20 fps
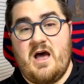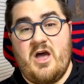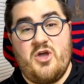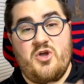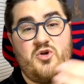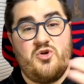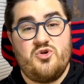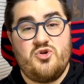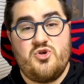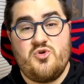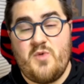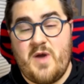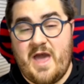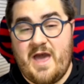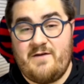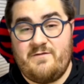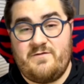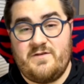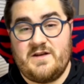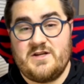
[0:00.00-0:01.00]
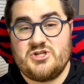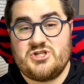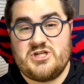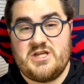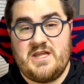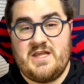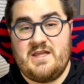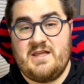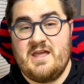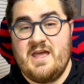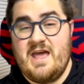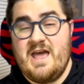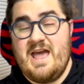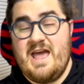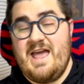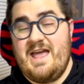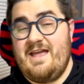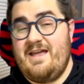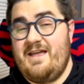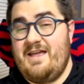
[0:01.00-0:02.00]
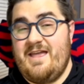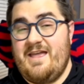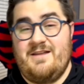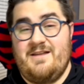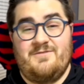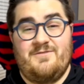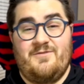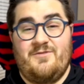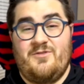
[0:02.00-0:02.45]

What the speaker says: who you have finishing in